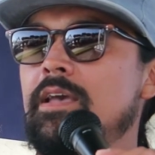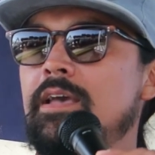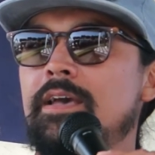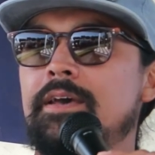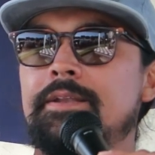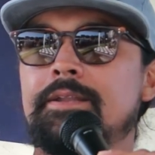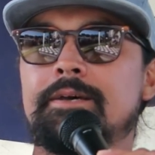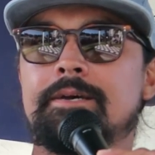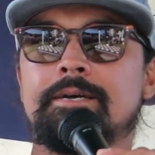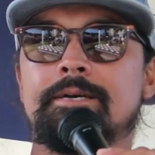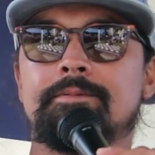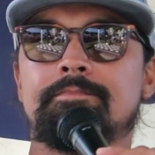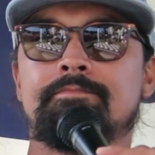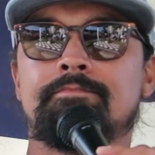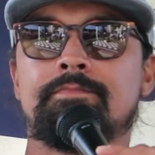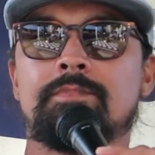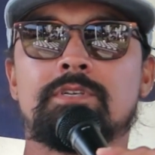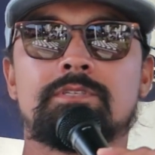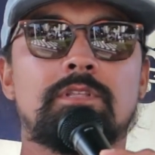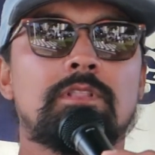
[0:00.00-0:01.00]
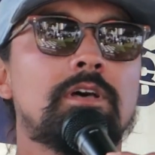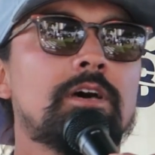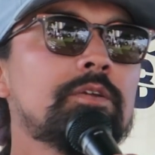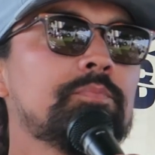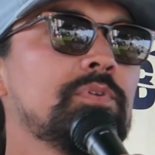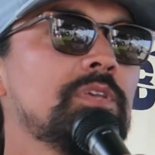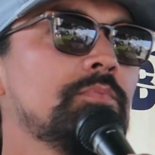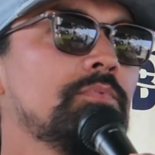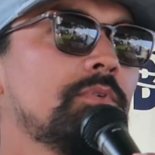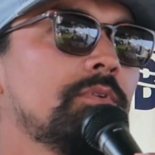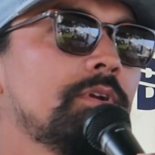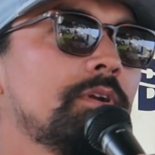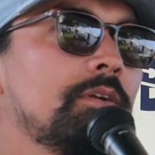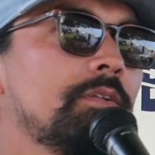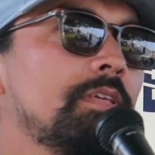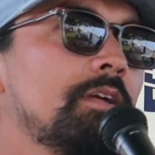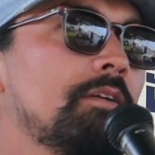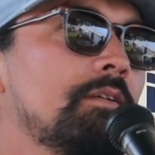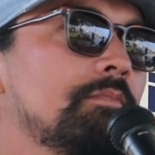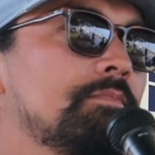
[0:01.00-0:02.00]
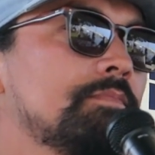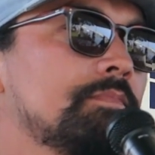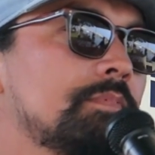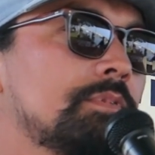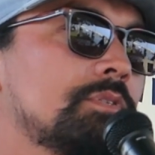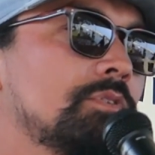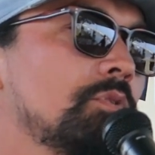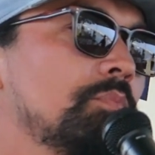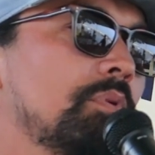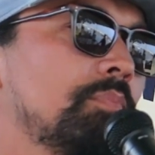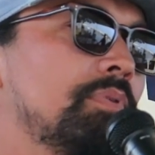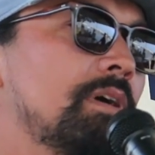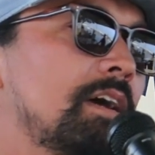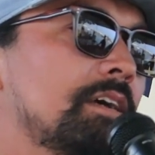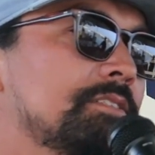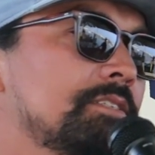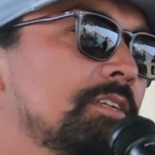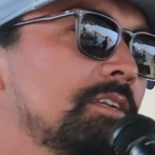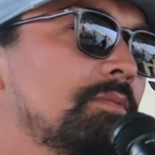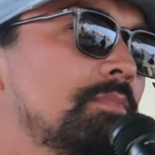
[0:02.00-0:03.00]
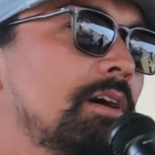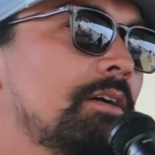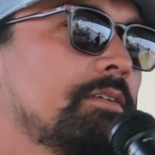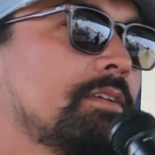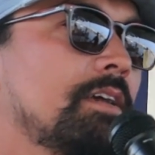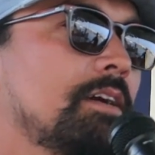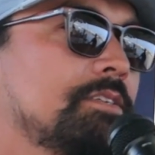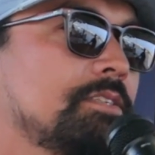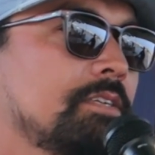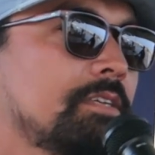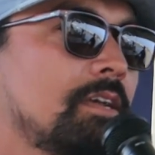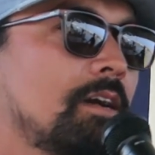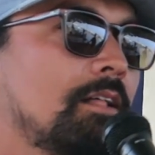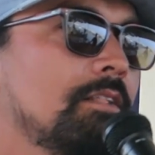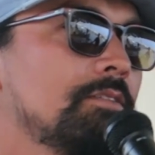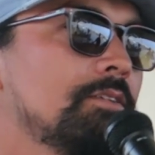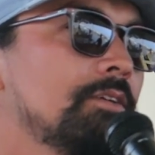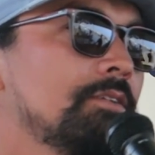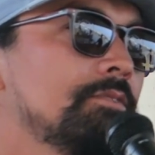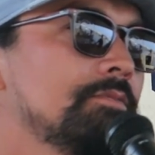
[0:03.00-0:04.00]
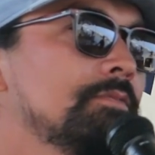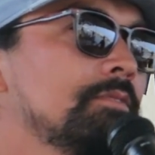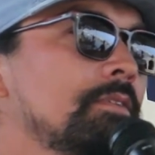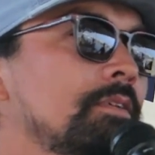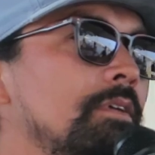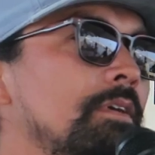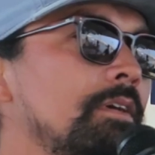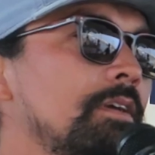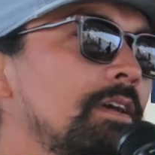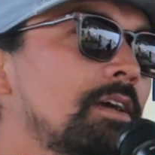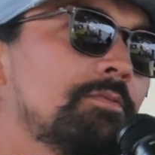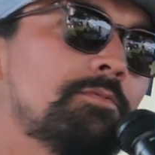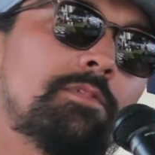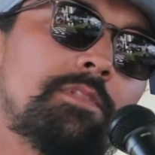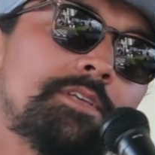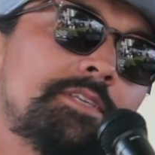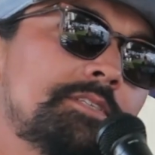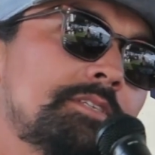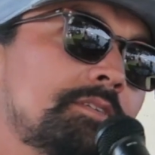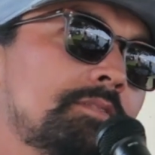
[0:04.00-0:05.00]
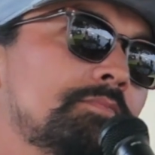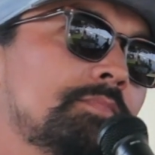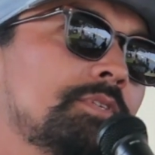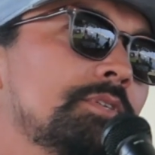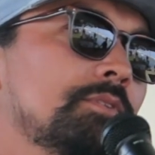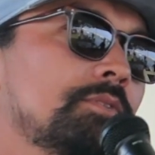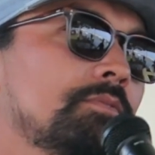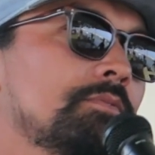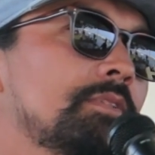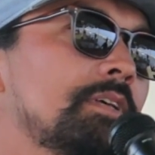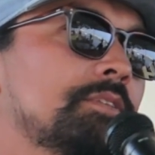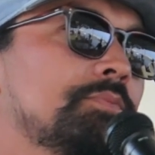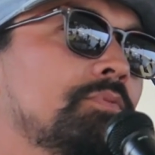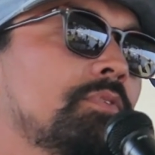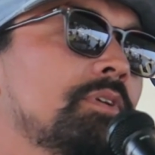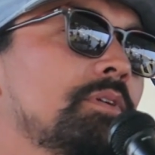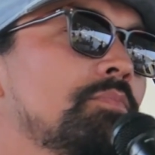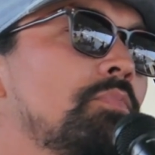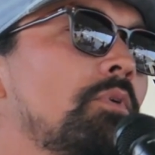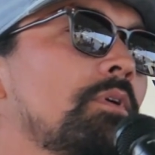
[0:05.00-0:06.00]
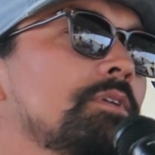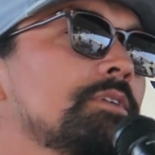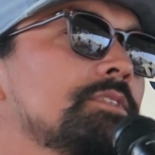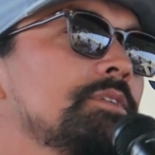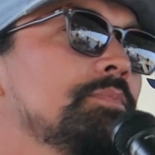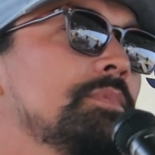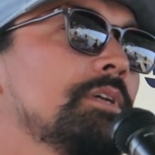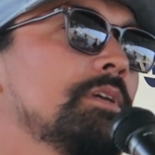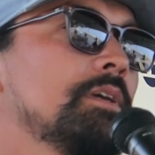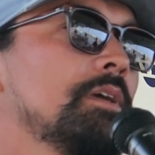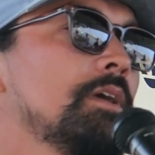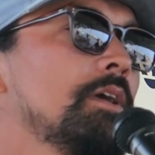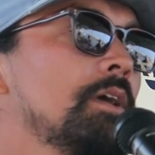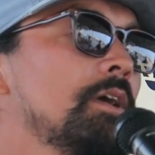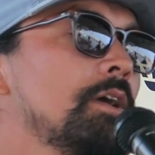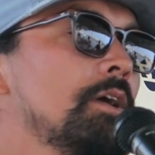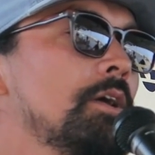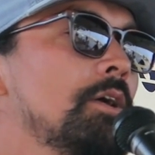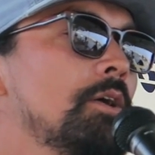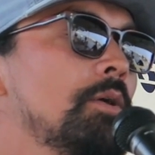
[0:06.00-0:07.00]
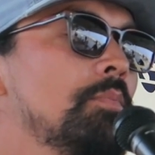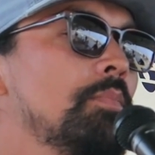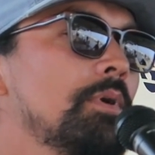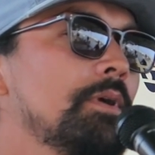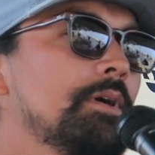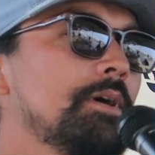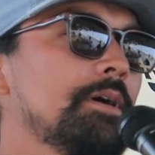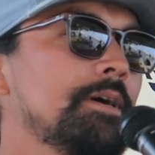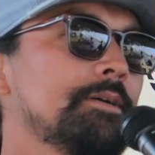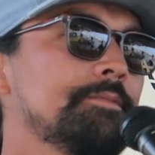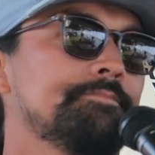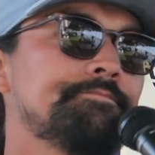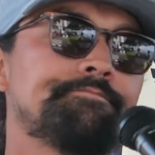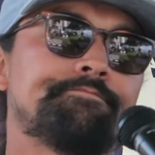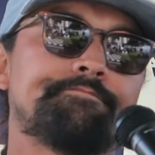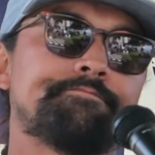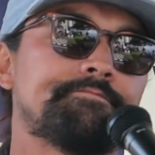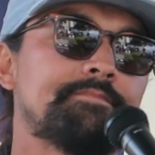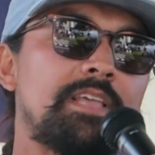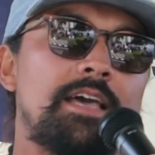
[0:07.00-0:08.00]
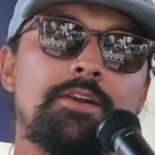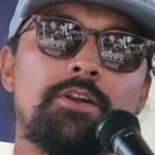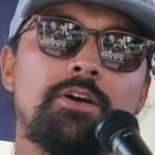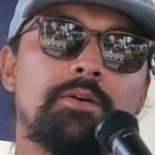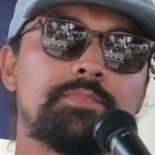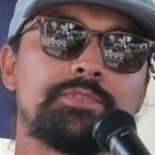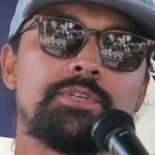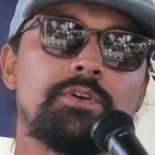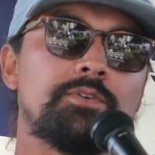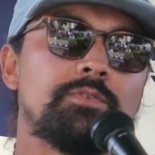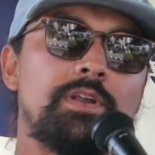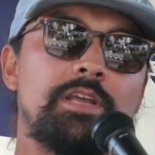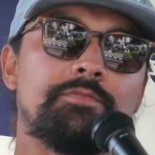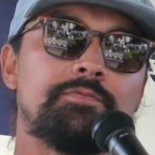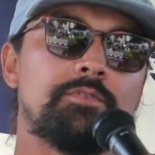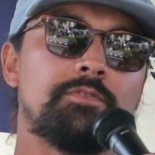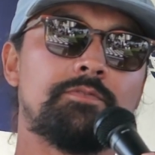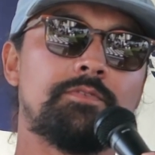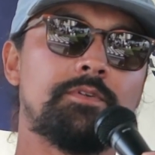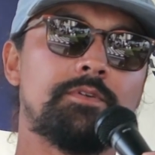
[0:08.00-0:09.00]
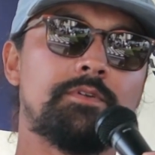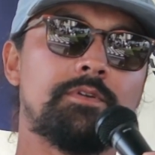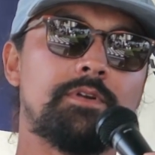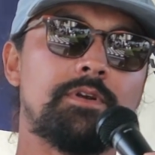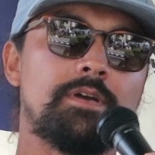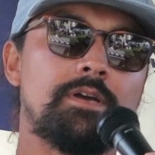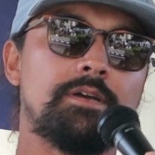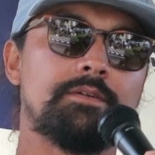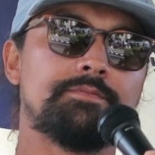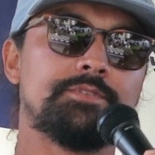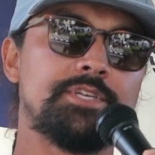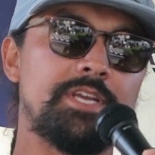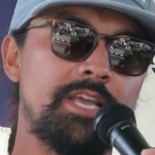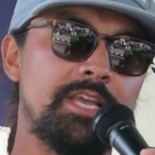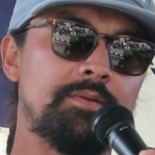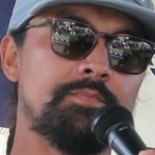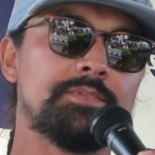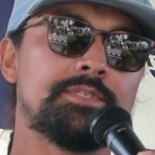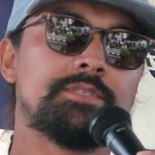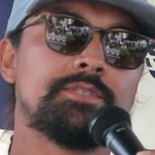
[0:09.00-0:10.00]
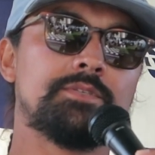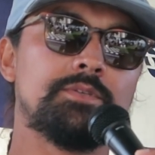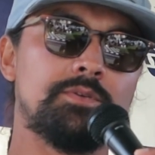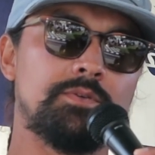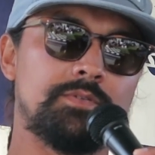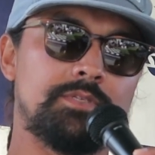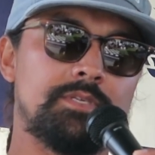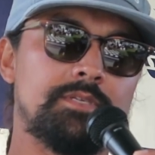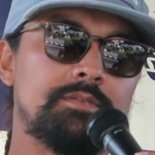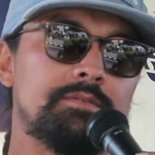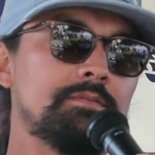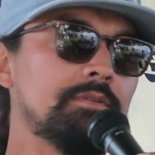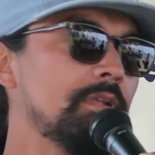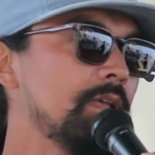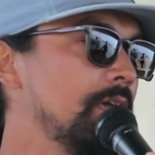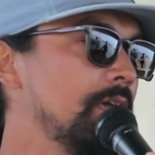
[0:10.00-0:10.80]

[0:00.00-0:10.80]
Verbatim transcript: and there's a lot of people here that are super passionate about catching calico and releasing them too. That's pretty important to me, but I don't know, I'm so grateful for James, Susan,